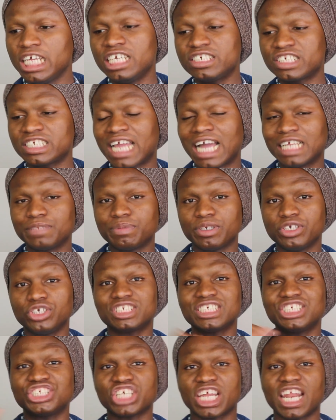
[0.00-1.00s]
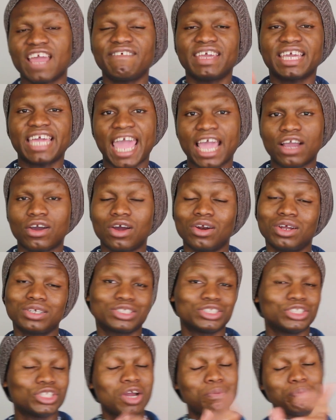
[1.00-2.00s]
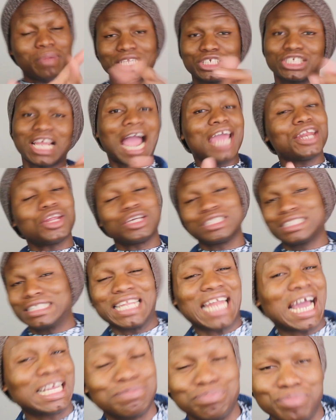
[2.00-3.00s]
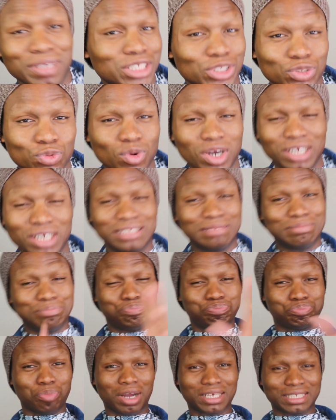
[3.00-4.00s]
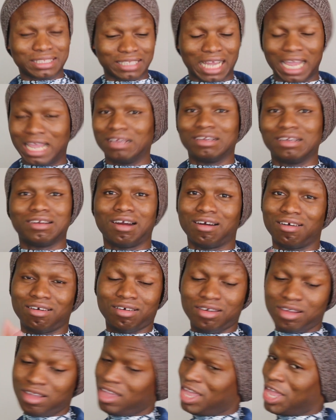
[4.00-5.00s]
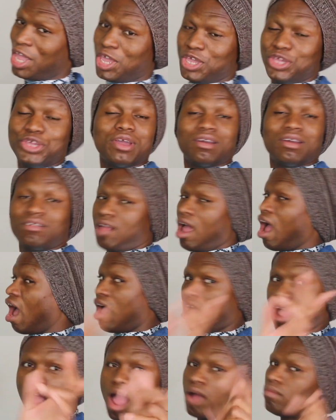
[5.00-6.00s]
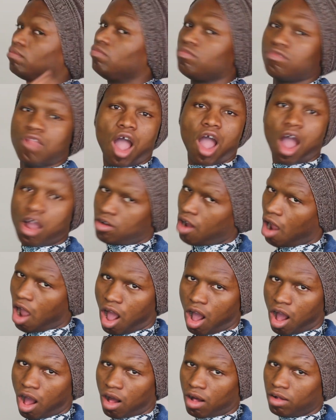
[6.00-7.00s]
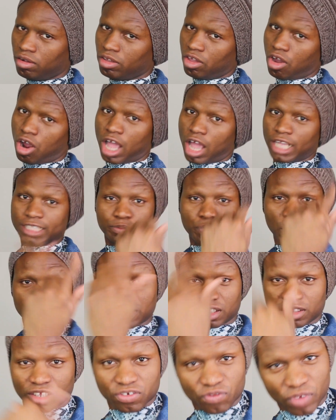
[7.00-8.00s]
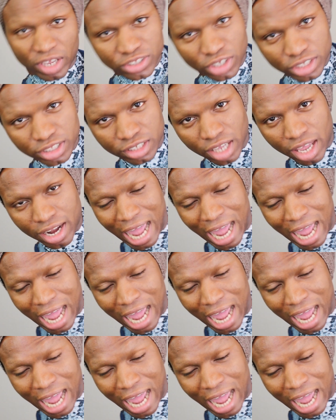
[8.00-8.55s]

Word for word: If she had been using generic hair colors, you know, bitch, I don't say that bitch word. Box dye girl. Uh, no, girl. You're expecting this face to say